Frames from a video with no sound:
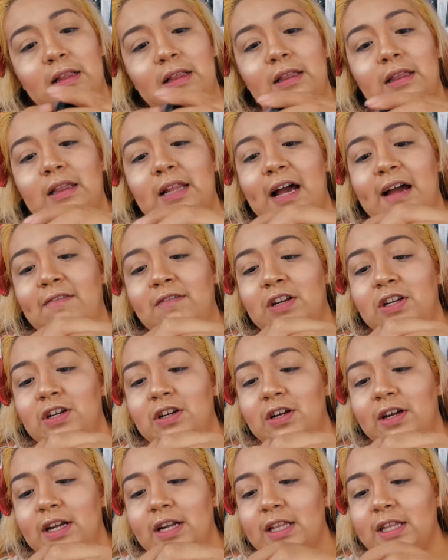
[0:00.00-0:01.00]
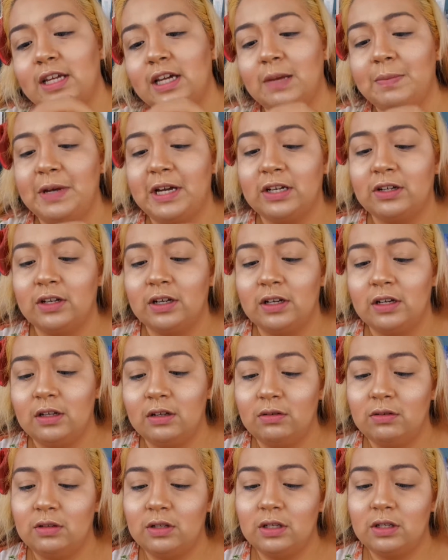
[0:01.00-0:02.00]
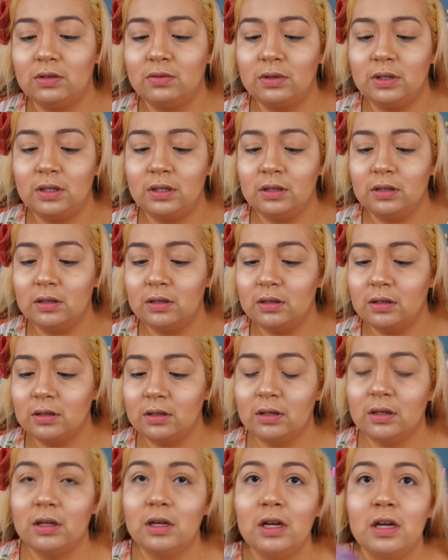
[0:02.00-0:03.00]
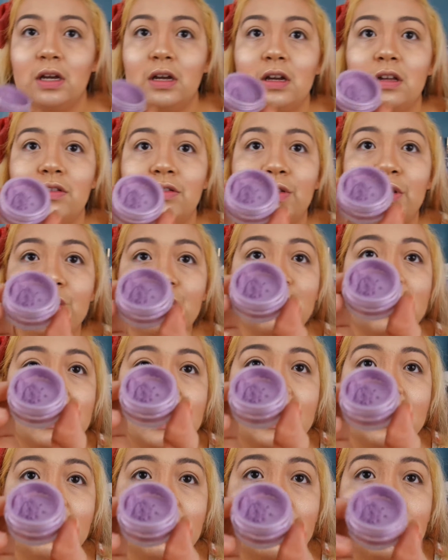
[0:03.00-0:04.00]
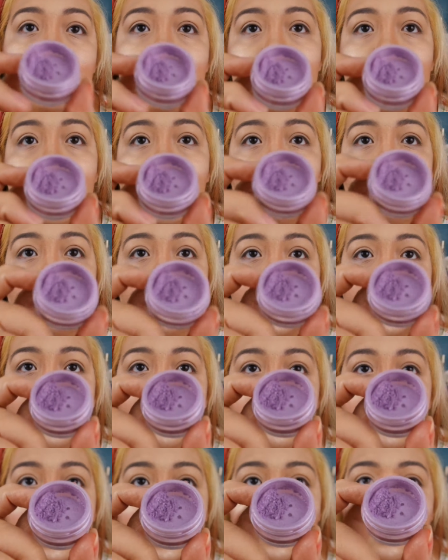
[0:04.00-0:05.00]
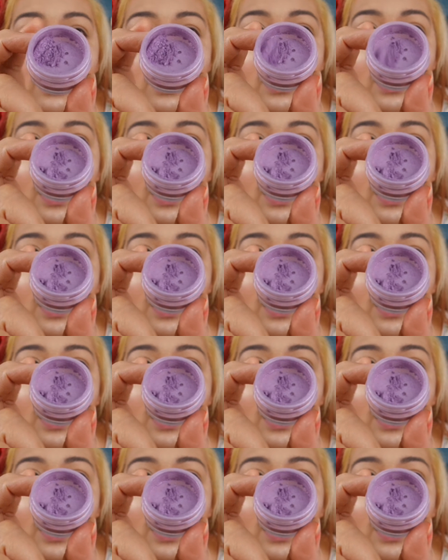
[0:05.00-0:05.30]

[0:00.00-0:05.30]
Lavender, and I think I'm actually going to use this one. This was actually advertised as a